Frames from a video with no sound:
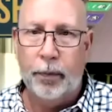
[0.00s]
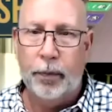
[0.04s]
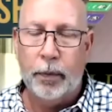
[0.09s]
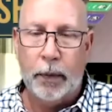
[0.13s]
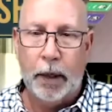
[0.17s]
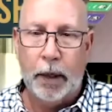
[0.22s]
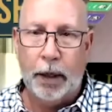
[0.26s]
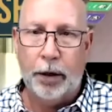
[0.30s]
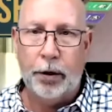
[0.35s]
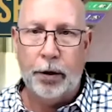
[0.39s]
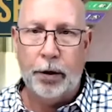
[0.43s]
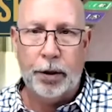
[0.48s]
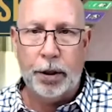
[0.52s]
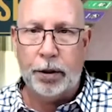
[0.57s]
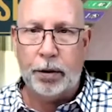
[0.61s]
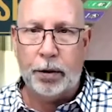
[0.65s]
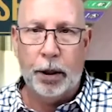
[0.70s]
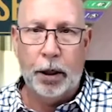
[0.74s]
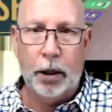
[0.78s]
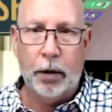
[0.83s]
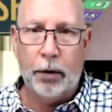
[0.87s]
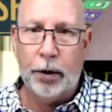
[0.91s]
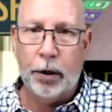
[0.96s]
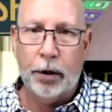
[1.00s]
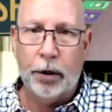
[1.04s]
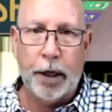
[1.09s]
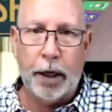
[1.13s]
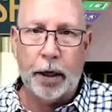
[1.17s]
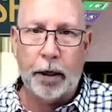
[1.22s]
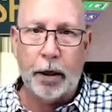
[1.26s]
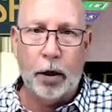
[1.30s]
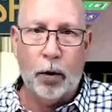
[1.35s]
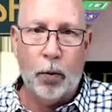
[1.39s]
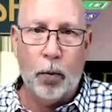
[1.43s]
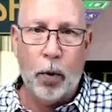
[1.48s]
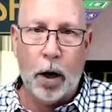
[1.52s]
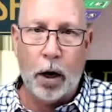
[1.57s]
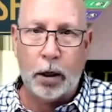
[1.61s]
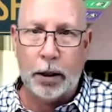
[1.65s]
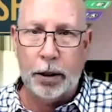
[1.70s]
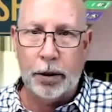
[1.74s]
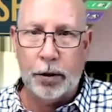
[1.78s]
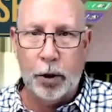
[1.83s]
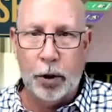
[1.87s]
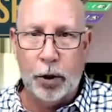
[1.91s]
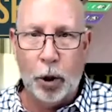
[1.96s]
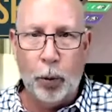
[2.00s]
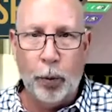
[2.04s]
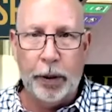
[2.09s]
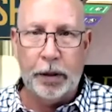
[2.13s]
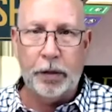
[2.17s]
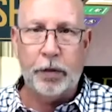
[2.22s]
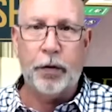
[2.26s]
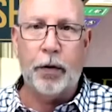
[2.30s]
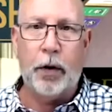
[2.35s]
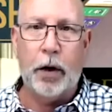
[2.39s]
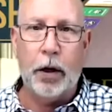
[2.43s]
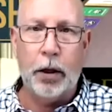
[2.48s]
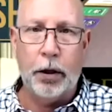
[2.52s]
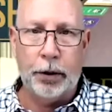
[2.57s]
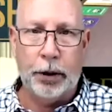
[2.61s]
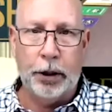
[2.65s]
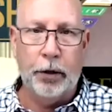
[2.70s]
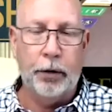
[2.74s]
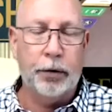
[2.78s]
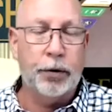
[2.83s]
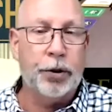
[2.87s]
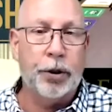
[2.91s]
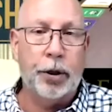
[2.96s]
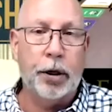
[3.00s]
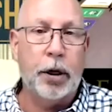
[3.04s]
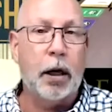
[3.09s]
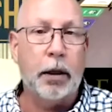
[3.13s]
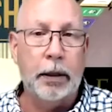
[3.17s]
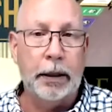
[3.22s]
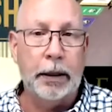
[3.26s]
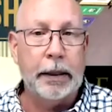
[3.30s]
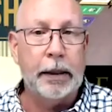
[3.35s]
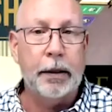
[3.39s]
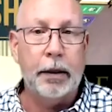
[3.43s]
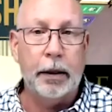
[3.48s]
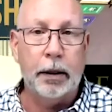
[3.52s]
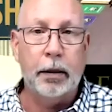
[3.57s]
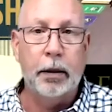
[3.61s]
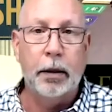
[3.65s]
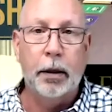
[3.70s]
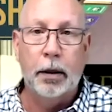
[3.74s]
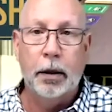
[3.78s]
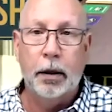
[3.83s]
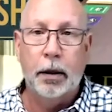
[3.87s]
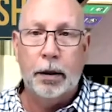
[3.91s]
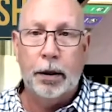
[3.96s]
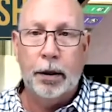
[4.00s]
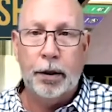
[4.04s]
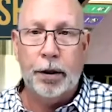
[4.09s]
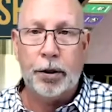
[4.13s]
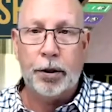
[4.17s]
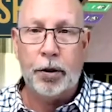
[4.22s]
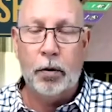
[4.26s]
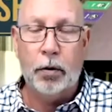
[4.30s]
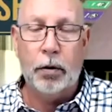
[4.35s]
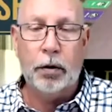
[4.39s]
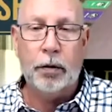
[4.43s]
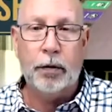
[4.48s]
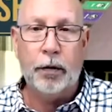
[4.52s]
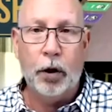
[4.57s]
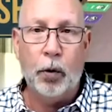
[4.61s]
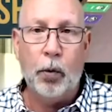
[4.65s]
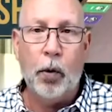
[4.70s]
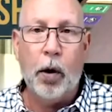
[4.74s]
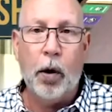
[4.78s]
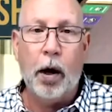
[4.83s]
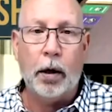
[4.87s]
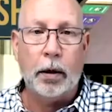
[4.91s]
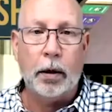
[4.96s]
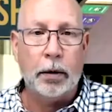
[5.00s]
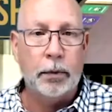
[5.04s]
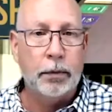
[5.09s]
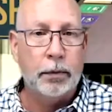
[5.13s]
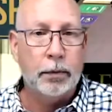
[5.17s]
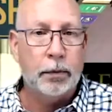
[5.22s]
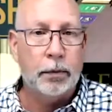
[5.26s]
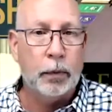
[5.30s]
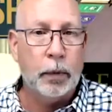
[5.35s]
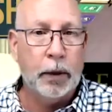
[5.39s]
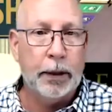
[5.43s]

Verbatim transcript: Then you're just, you know, you're taking a walk because nobody's following you. So you're not leading. You're just going for a walk. Right?